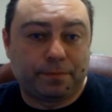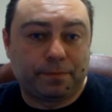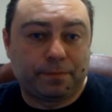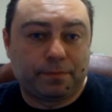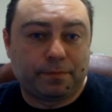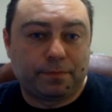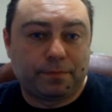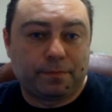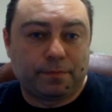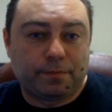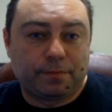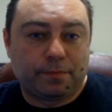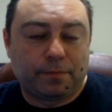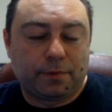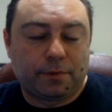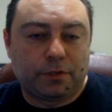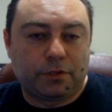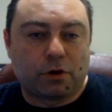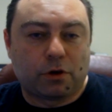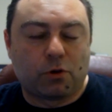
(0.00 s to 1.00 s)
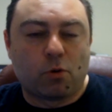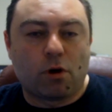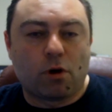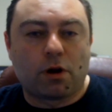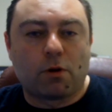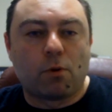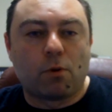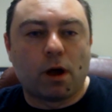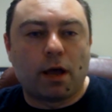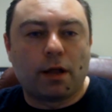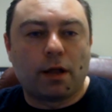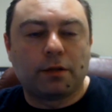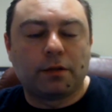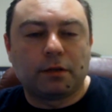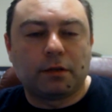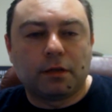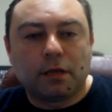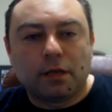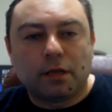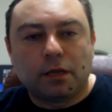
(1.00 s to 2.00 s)
Okay. So quarter
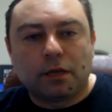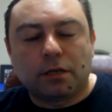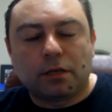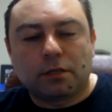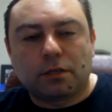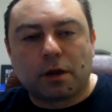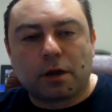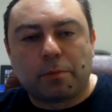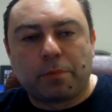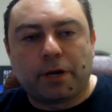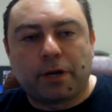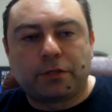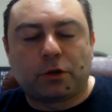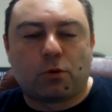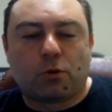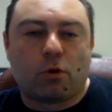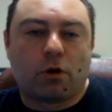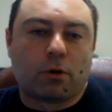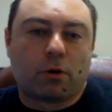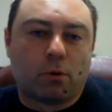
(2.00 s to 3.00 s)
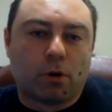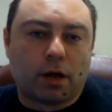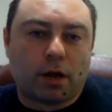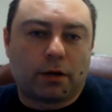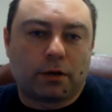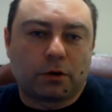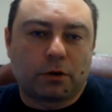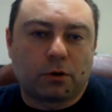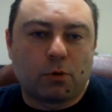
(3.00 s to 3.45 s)
one compared to quarter one,